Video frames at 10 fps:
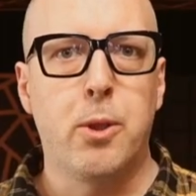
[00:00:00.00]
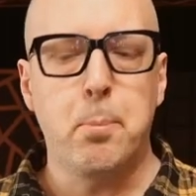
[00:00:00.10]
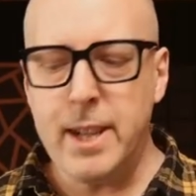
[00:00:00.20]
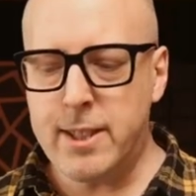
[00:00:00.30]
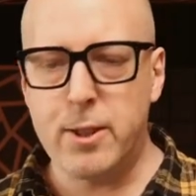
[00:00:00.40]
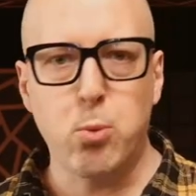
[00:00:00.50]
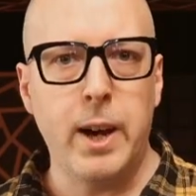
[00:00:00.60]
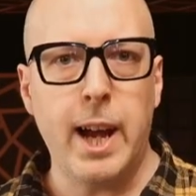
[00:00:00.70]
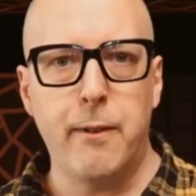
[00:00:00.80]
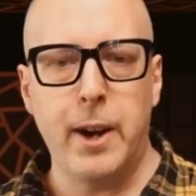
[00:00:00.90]
the pieces
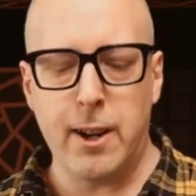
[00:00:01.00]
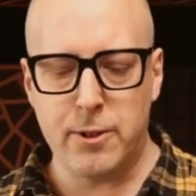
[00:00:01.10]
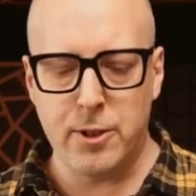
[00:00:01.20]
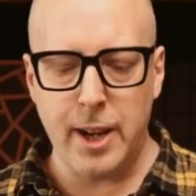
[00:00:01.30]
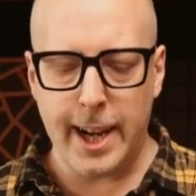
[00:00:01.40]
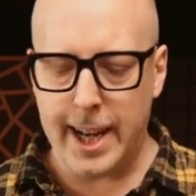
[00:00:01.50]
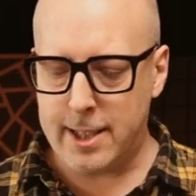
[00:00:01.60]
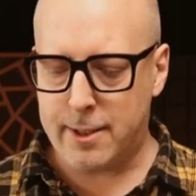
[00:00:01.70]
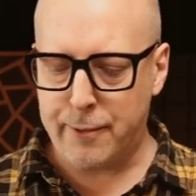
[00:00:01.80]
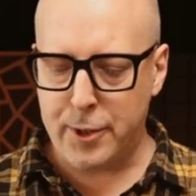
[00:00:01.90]
we have here today
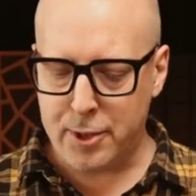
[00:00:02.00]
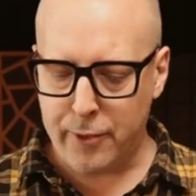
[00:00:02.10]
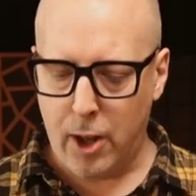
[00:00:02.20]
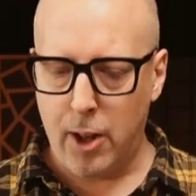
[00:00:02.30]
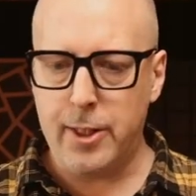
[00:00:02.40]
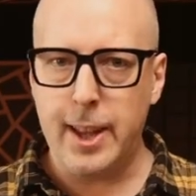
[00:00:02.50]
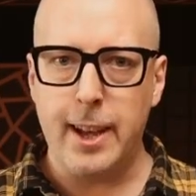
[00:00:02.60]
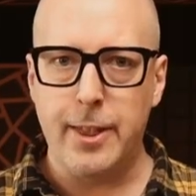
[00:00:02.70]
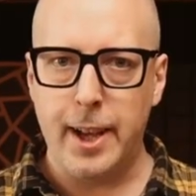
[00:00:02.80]
is first of all the,